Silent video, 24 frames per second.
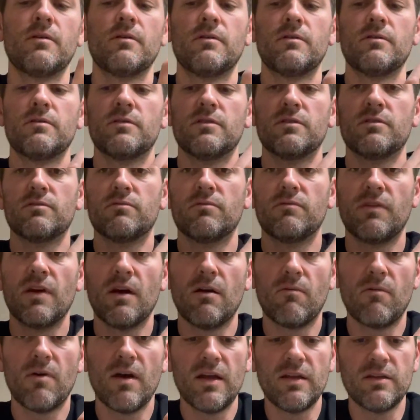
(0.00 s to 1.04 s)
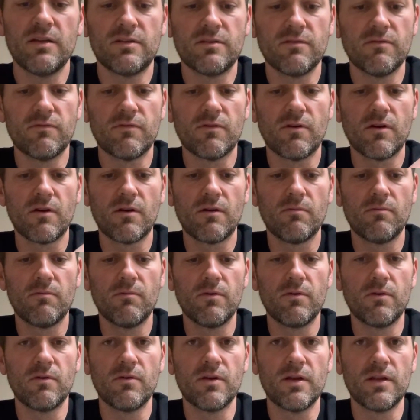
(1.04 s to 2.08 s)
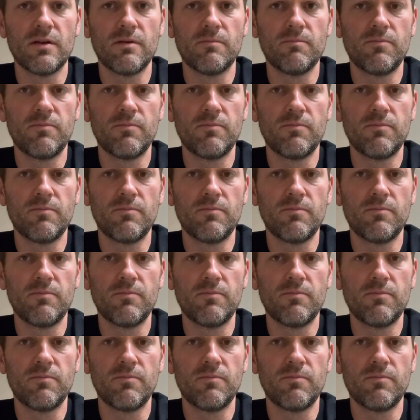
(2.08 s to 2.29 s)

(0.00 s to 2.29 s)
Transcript: Since we've got white so far, we'll go ahead and